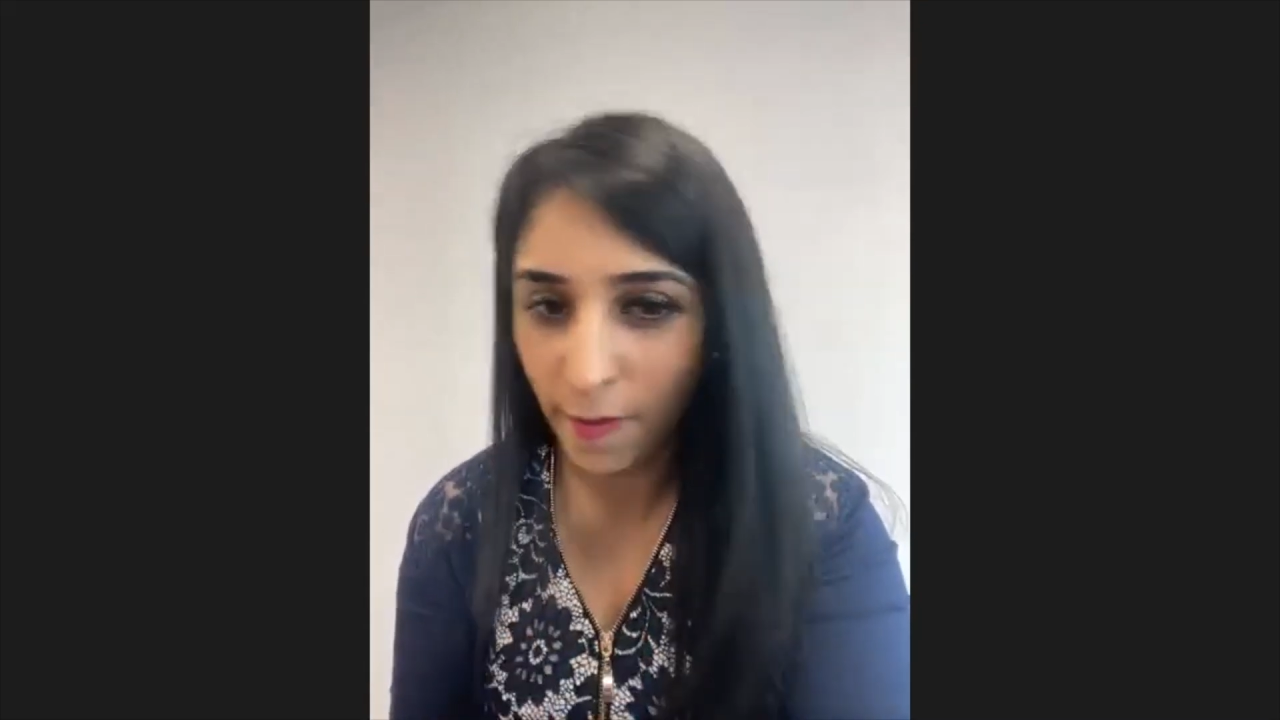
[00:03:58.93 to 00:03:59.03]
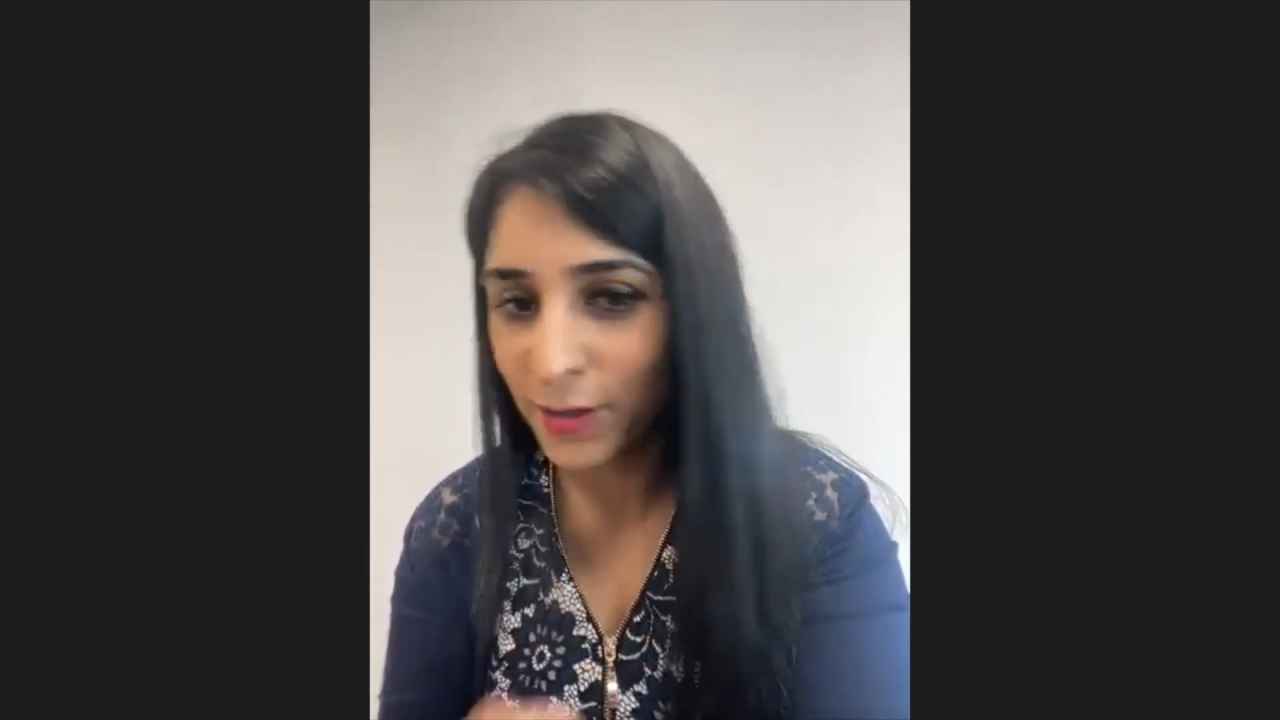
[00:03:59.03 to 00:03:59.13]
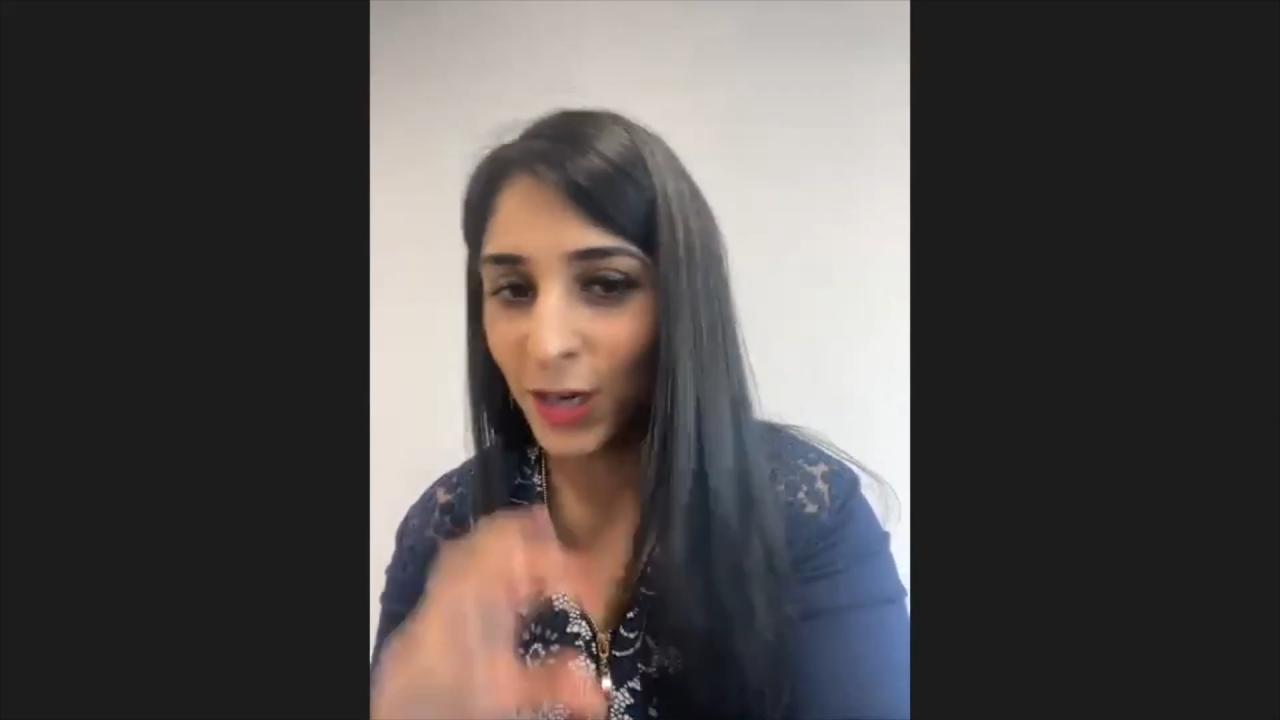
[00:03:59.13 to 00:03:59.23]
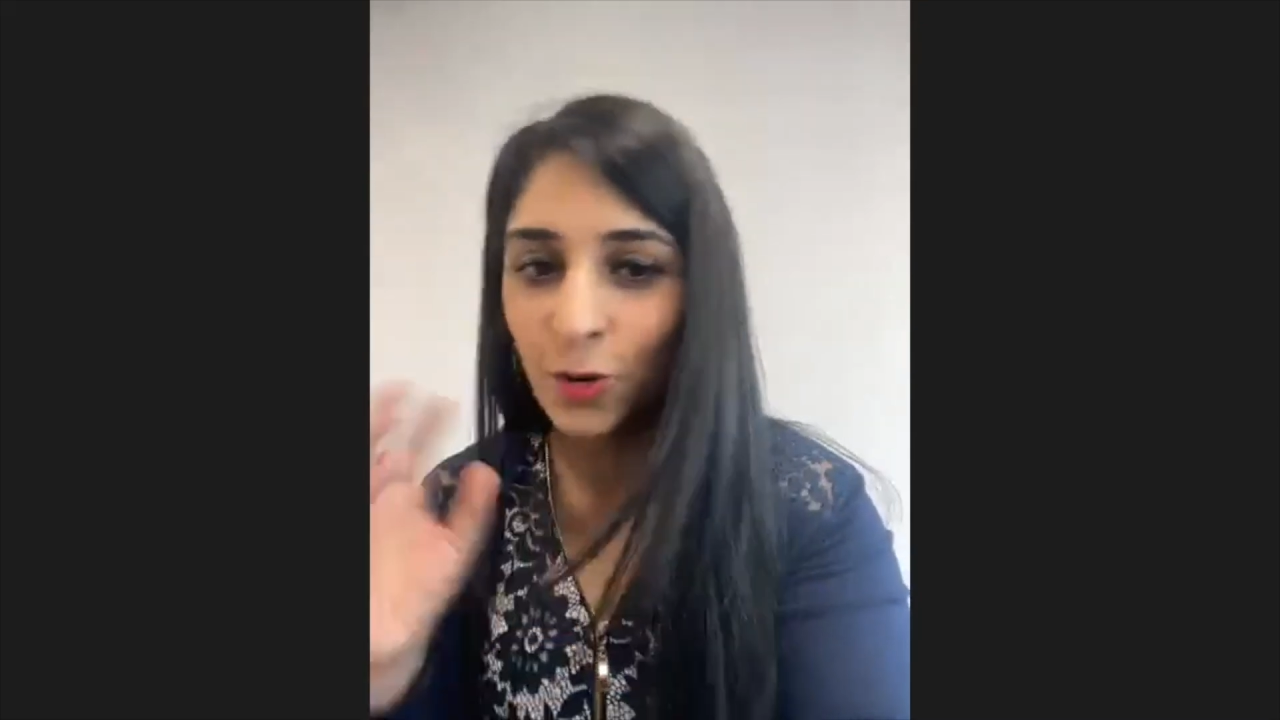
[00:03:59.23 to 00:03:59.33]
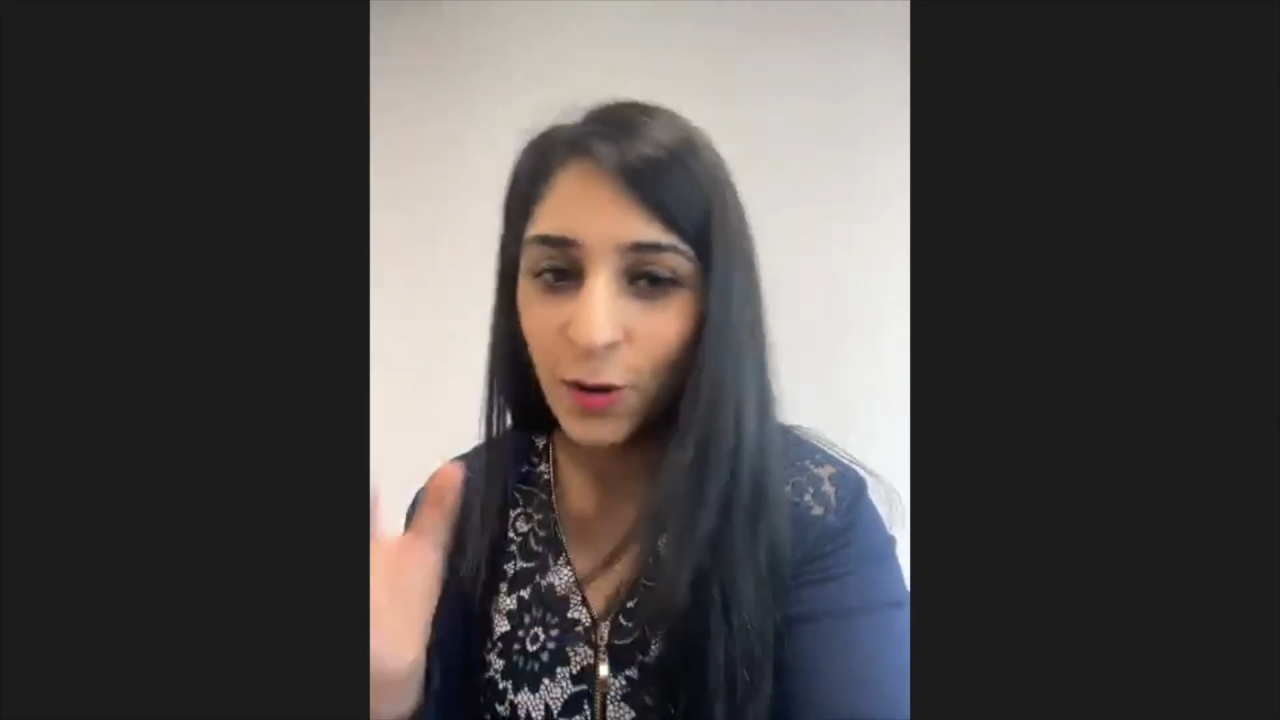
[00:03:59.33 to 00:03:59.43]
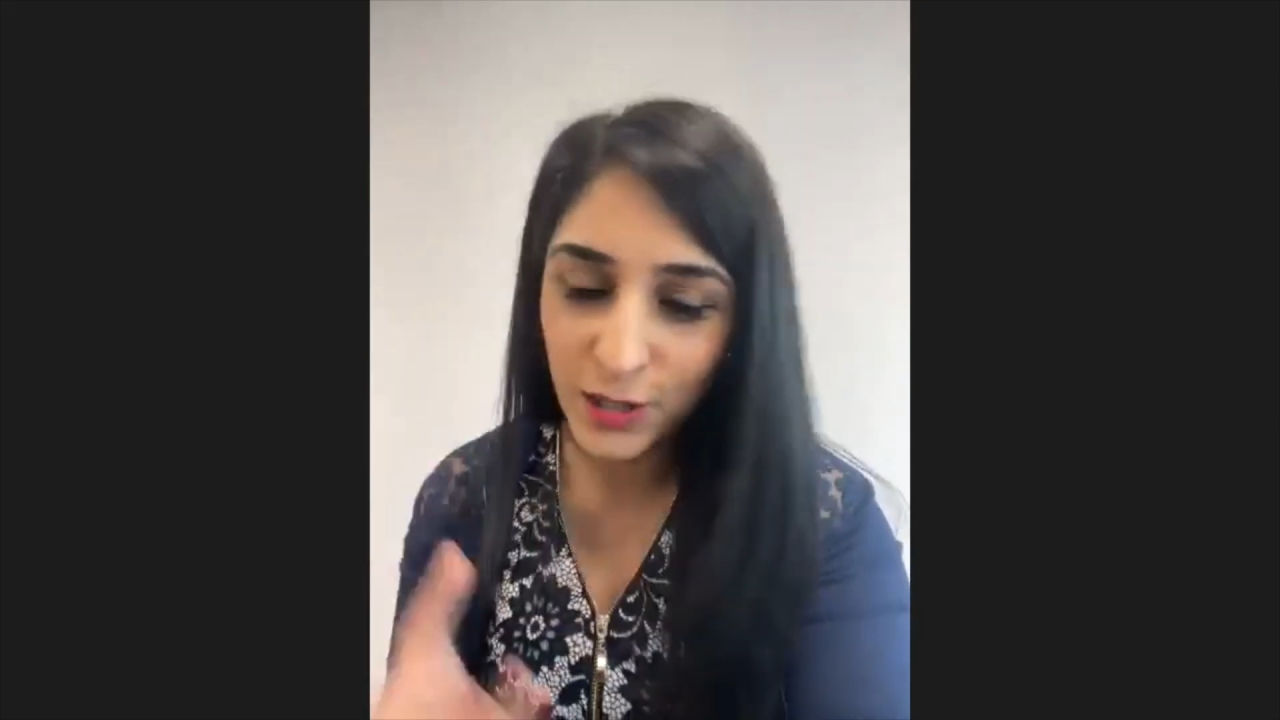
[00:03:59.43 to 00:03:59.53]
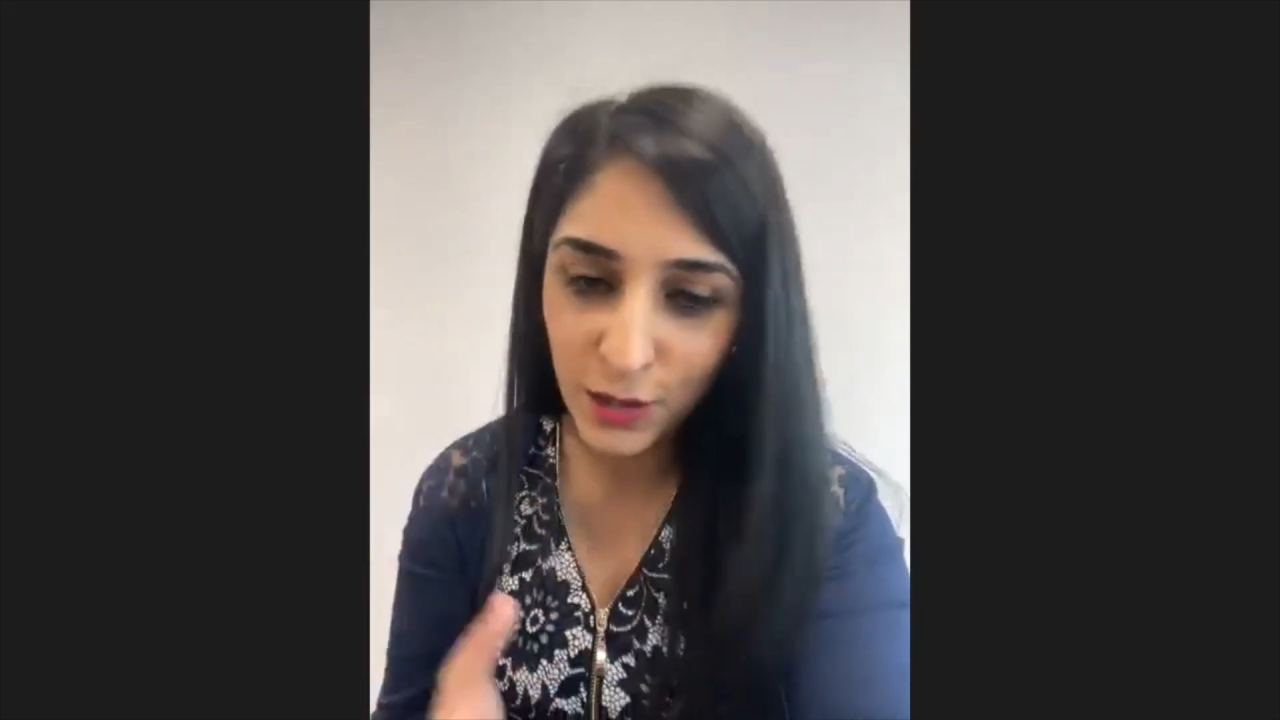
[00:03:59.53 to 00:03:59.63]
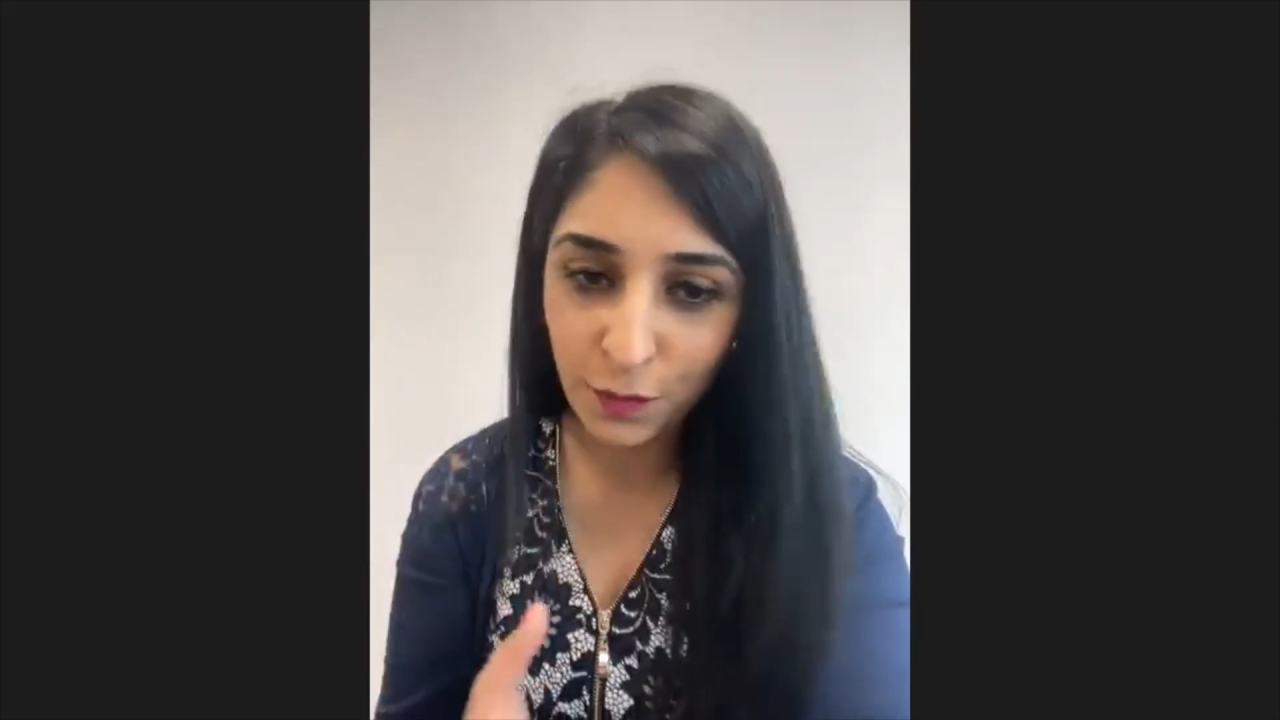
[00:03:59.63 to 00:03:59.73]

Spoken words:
very technology